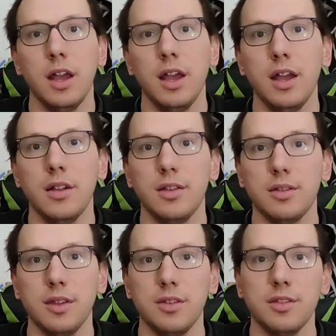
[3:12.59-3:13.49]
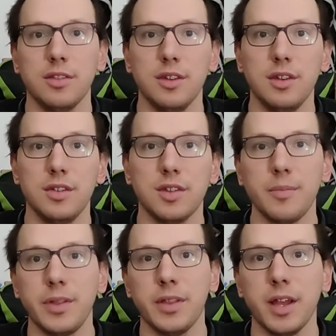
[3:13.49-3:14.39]
And this is
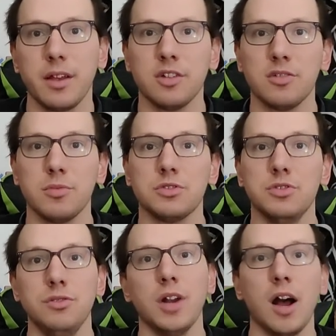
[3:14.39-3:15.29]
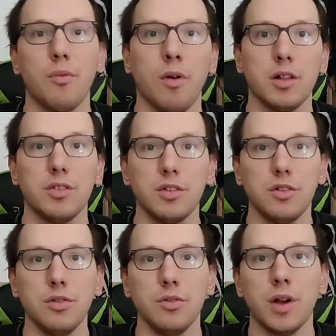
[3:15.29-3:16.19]
something that customers do not want to
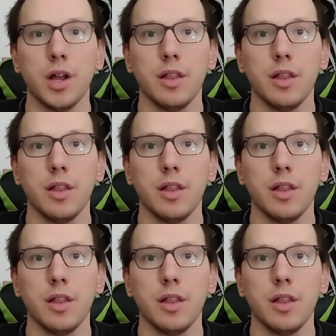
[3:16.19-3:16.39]
do.